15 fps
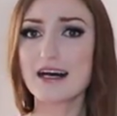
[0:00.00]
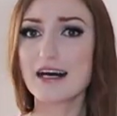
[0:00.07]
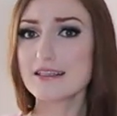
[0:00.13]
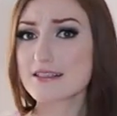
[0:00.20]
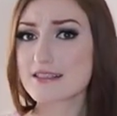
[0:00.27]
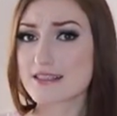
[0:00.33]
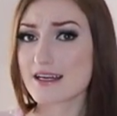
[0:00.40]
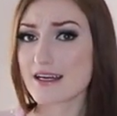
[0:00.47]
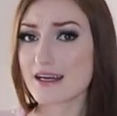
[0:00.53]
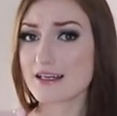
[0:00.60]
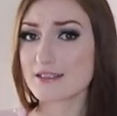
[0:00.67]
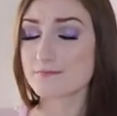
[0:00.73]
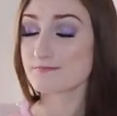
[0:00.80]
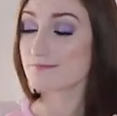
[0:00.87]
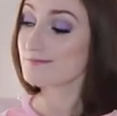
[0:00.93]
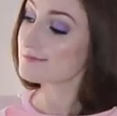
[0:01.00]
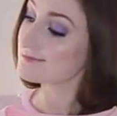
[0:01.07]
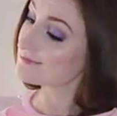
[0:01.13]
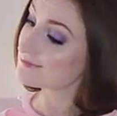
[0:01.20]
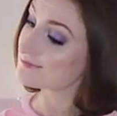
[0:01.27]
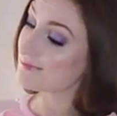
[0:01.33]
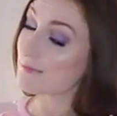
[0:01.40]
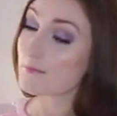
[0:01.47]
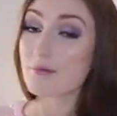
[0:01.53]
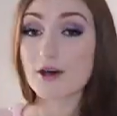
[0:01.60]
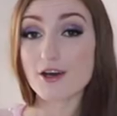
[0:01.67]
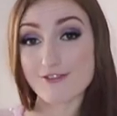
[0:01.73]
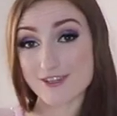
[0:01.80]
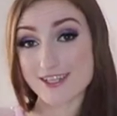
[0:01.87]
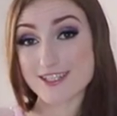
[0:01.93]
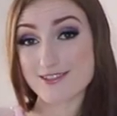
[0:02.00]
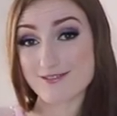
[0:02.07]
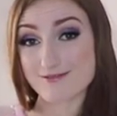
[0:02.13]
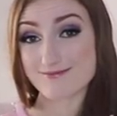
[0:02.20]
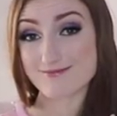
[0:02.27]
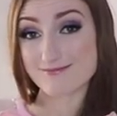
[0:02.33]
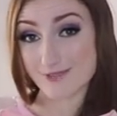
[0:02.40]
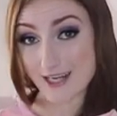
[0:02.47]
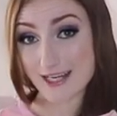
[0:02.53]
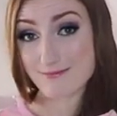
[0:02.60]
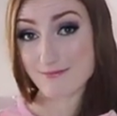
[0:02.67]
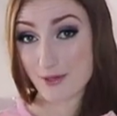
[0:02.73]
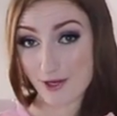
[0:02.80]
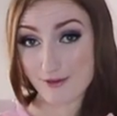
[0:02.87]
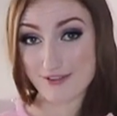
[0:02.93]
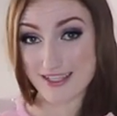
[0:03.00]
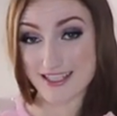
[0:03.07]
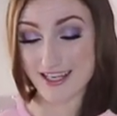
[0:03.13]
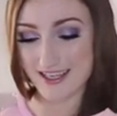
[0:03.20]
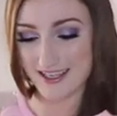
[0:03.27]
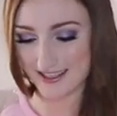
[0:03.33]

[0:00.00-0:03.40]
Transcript: the colors are perfect, right? Perfect.